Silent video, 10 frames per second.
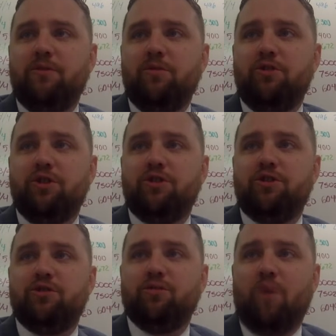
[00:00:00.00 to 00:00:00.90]
to
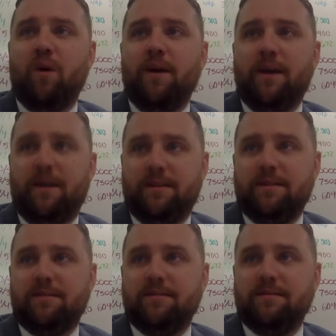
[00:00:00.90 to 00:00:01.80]
destroy it.
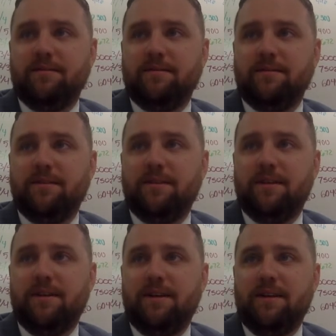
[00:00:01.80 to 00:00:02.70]

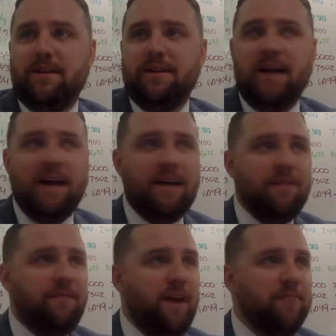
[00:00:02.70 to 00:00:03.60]

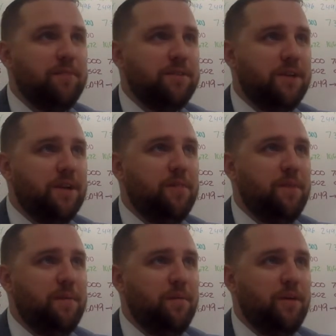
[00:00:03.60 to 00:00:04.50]
95% of the
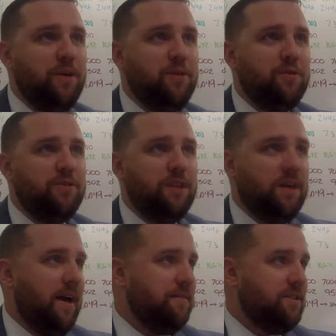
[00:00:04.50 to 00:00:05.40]
people that you
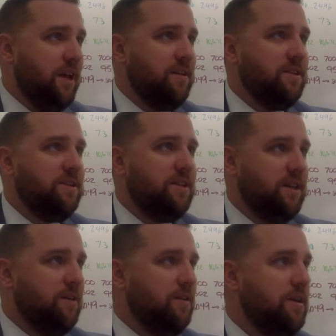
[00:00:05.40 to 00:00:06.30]
see have stainless
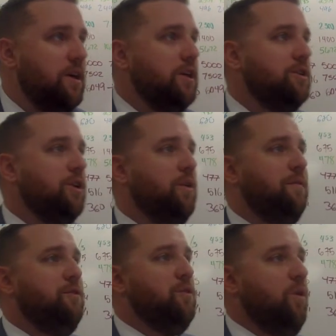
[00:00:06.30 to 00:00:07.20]
steel. So
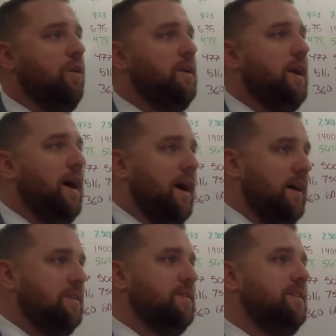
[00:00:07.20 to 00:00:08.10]
if you are
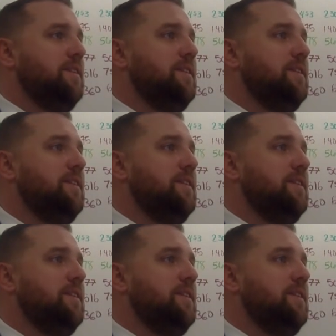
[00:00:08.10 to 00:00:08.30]
not